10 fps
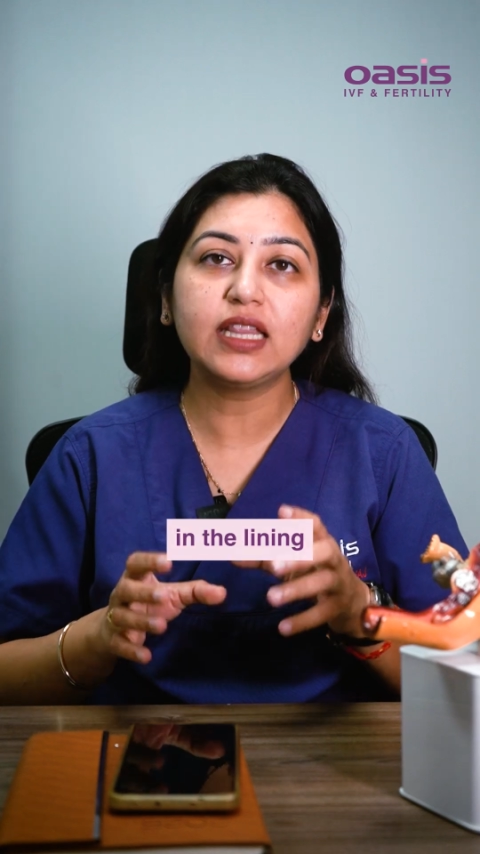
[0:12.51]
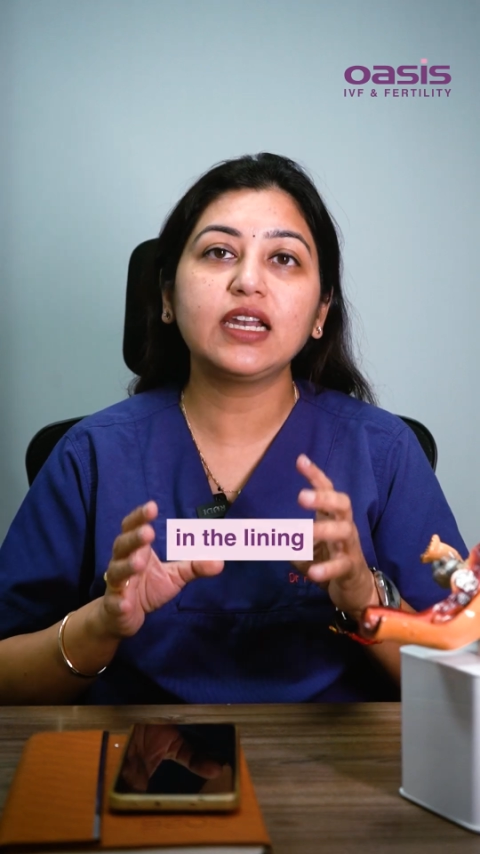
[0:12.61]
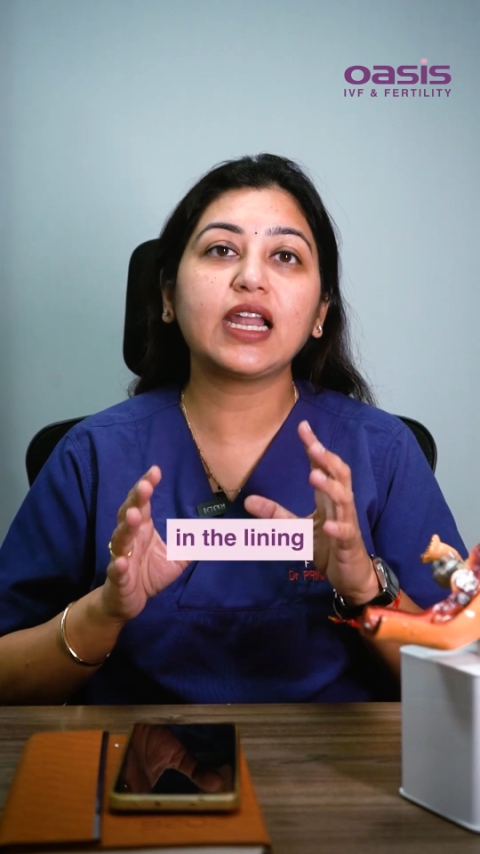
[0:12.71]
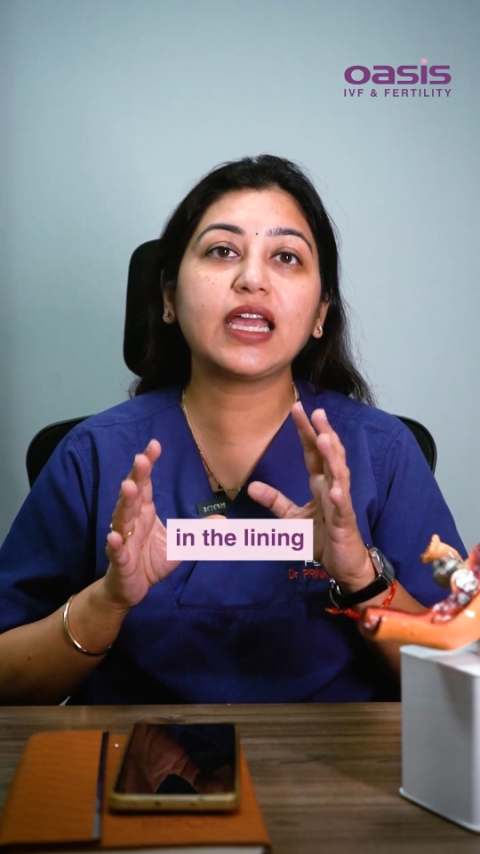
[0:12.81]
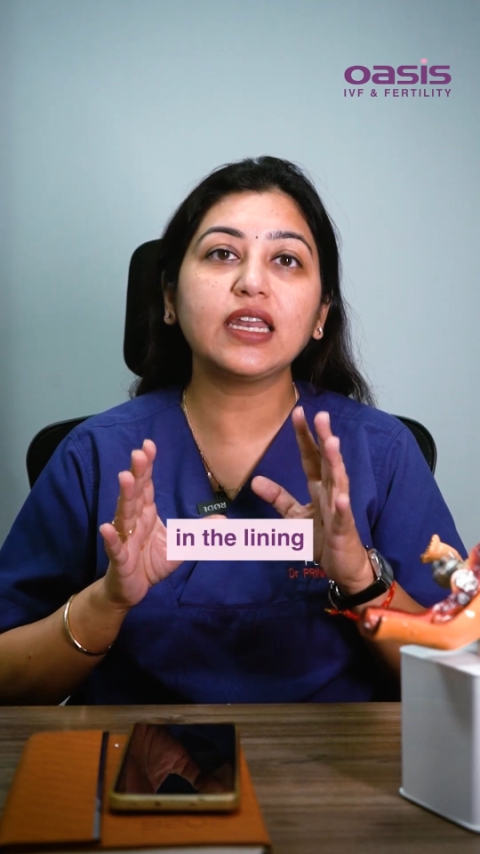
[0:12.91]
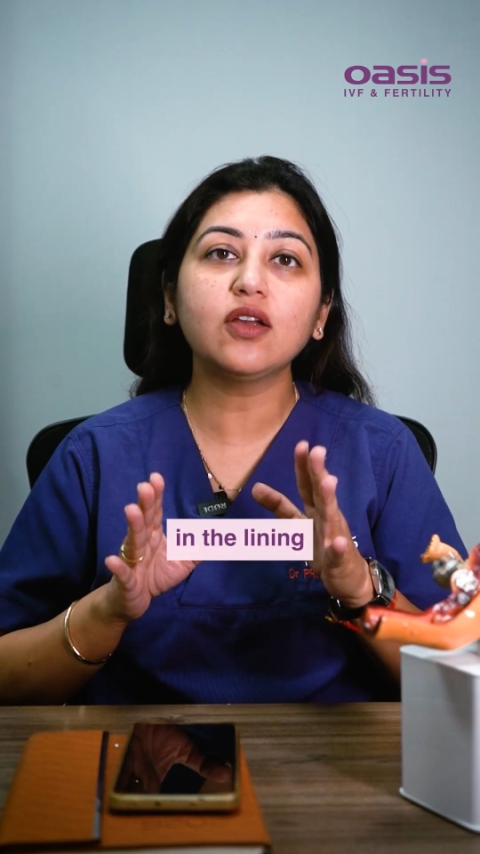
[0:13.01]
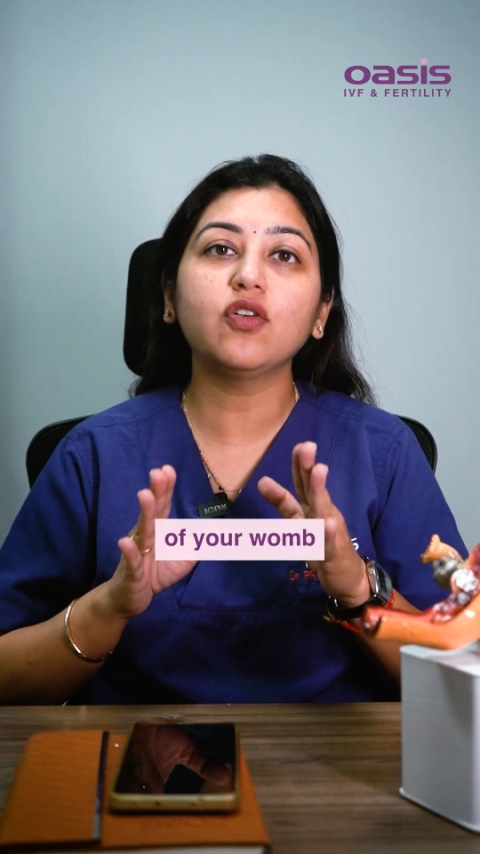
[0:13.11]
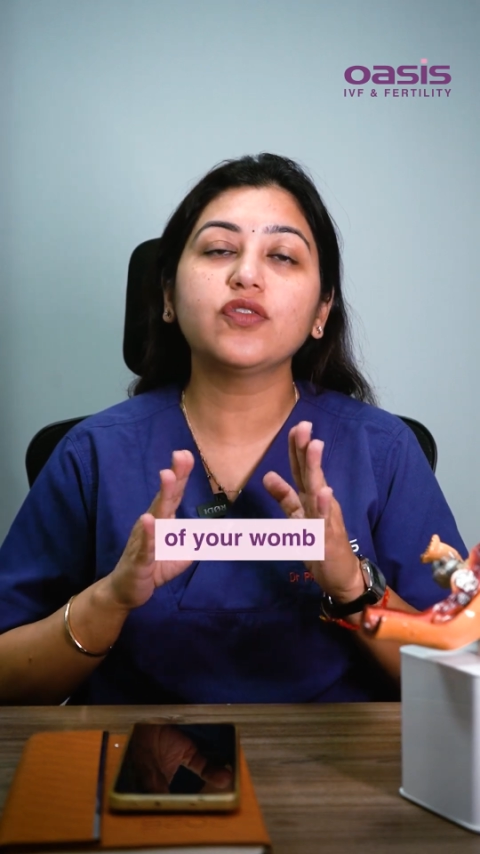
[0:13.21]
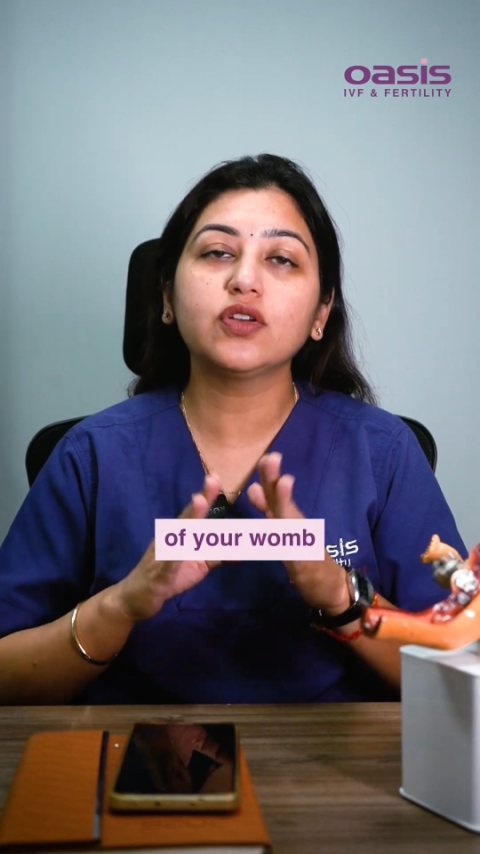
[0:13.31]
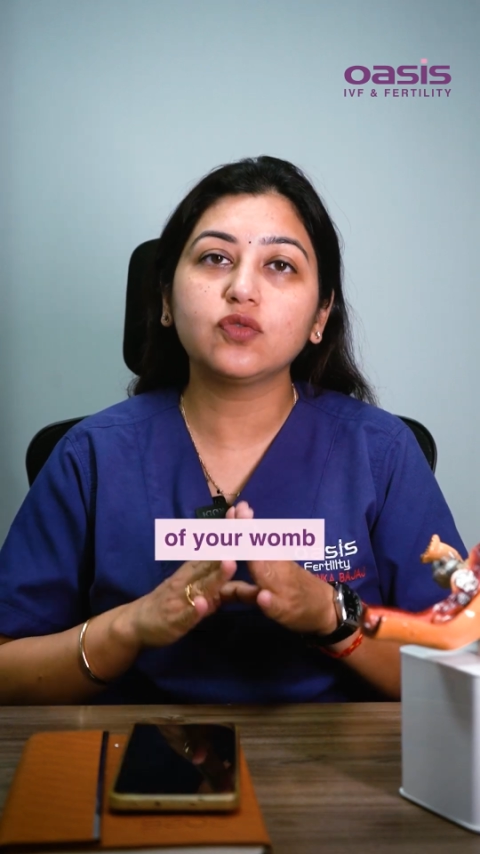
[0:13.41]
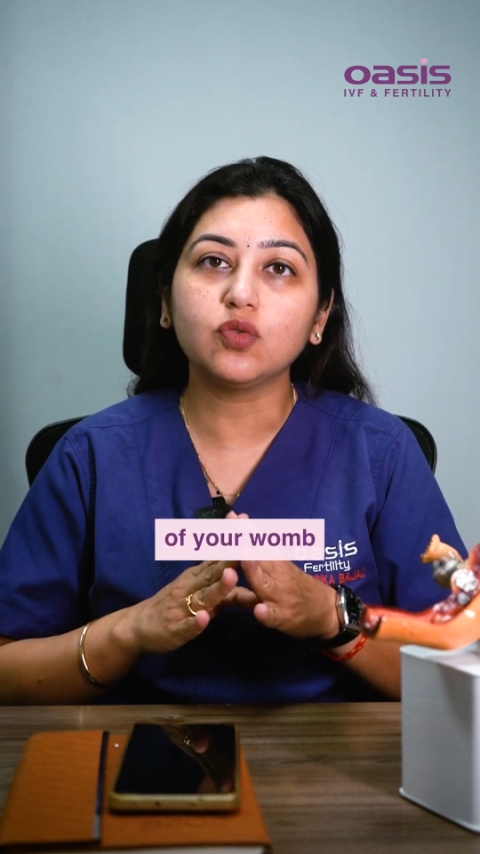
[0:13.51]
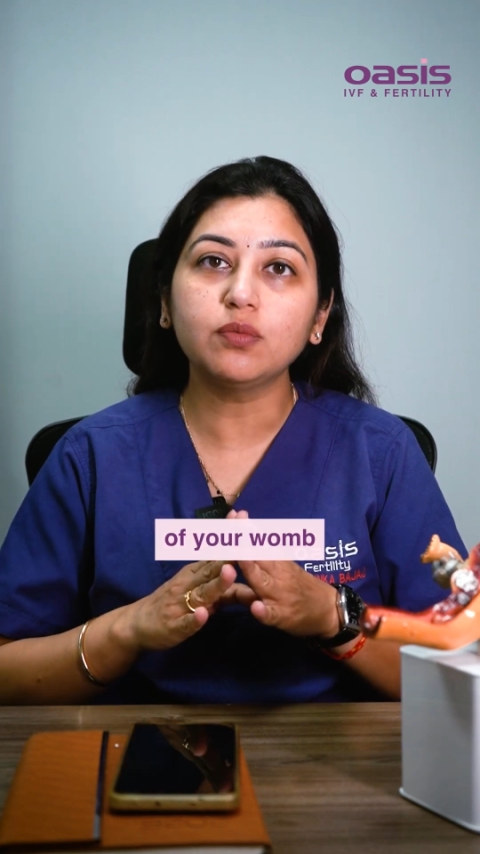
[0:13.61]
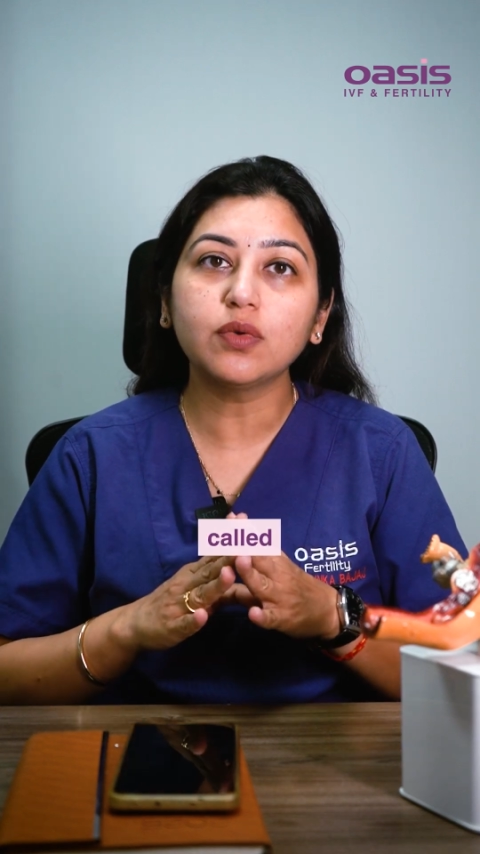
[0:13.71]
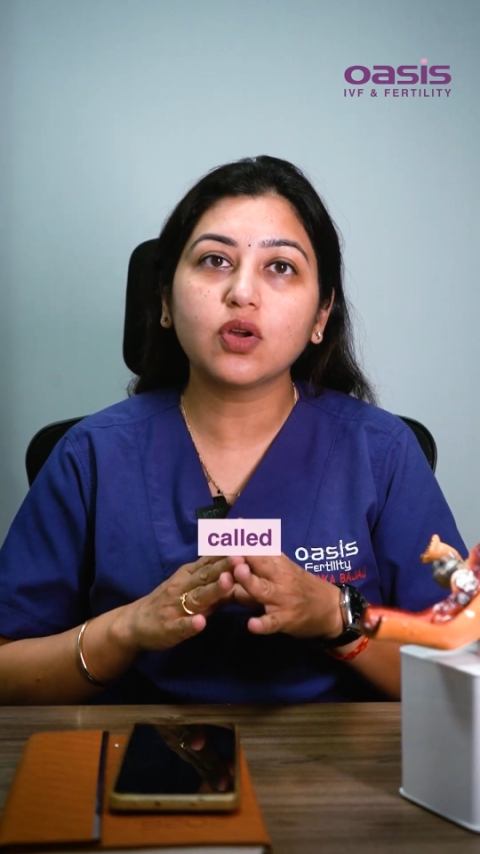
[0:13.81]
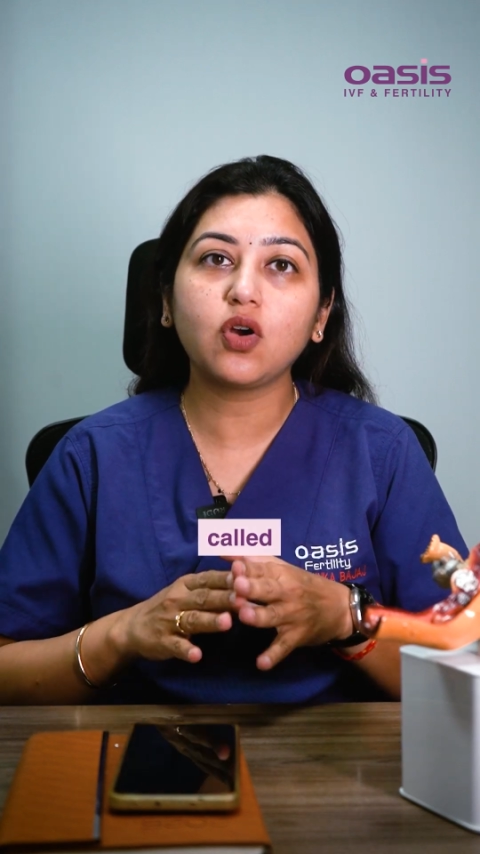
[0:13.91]
in the lining of your
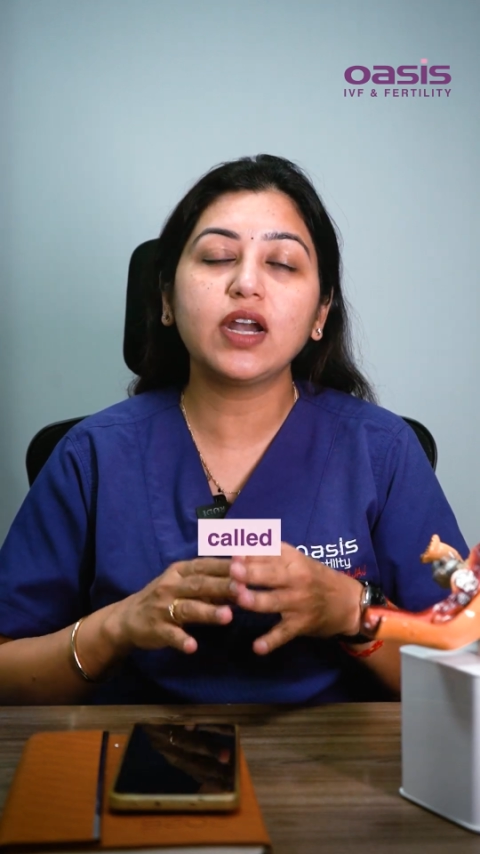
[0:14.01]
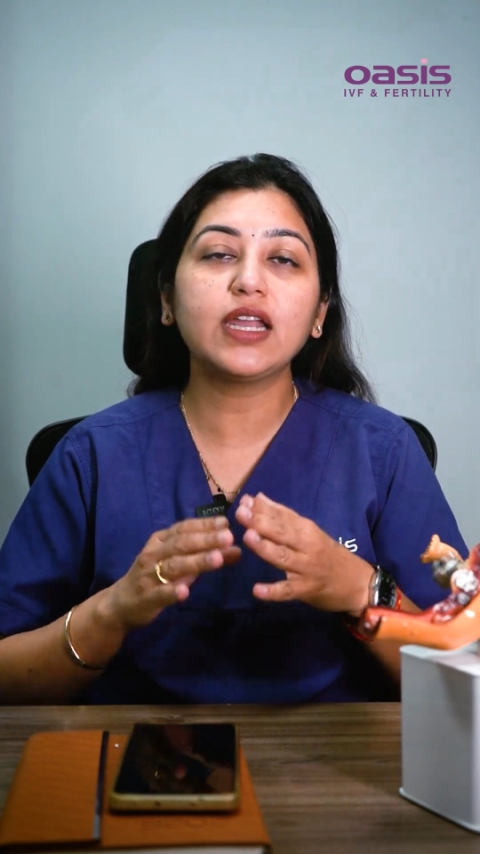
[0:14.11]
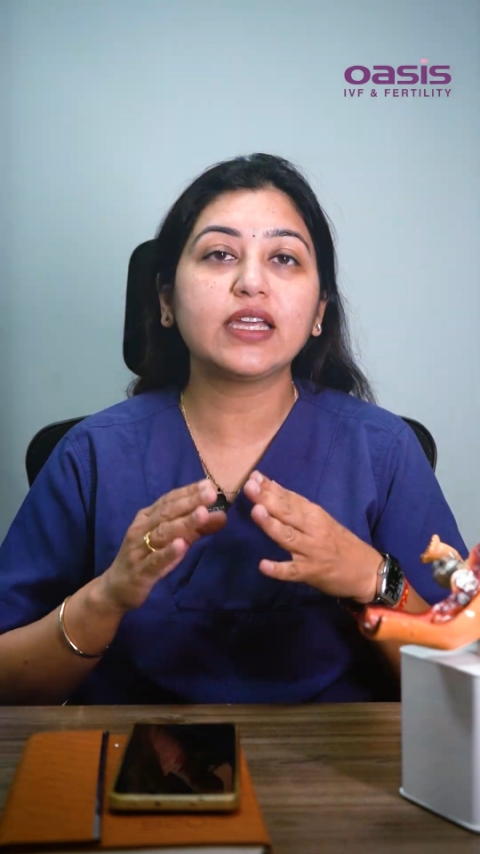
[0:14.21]
womb called